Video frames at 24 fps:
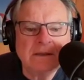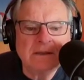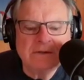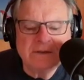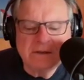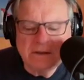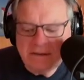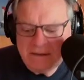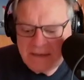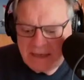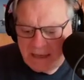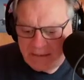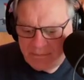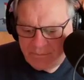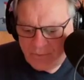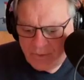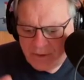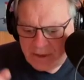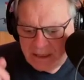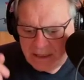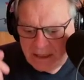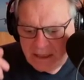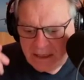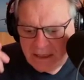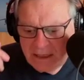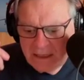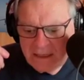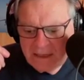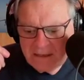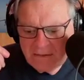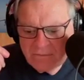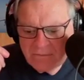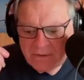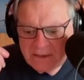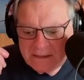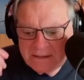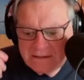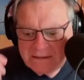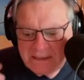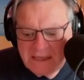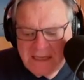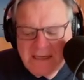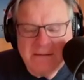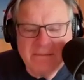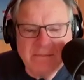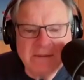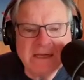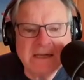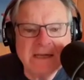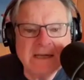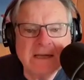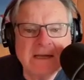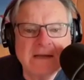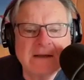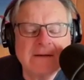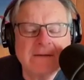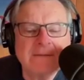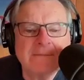they're not bringing any redeeming